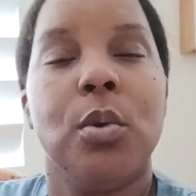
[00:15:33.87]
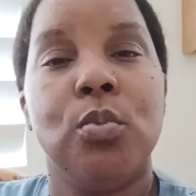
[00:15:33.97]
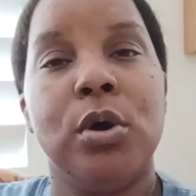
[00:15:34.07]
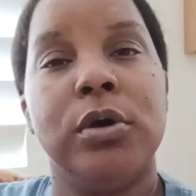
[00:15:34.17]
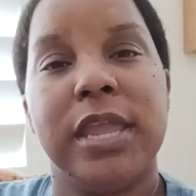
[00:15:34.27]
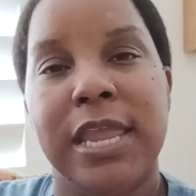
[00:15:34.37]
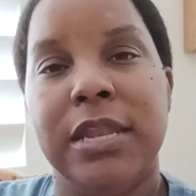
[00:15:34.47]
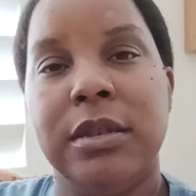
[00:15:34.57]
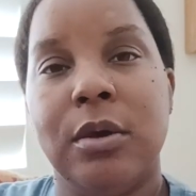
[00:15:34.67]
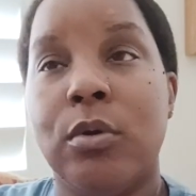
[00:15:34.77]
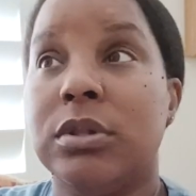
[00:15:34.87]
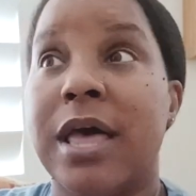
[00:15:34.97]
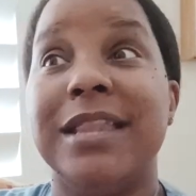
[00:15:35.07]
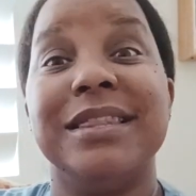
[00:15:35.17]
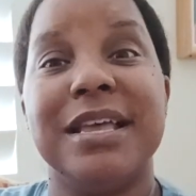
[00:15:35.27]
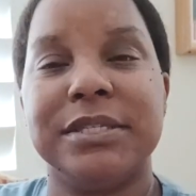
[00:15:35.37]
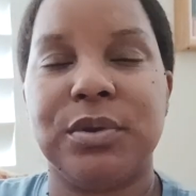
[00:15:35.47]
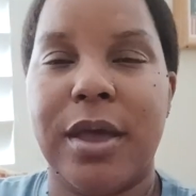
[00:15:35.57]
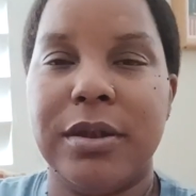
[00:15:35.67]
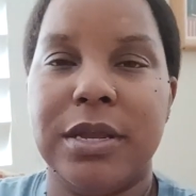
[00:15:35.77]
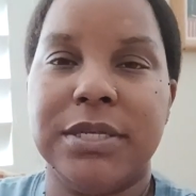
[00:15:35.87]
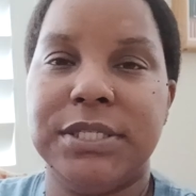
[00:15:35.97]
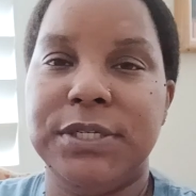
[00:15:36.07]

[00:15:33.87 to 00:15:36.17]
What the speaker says: Well, or a lot less crowded,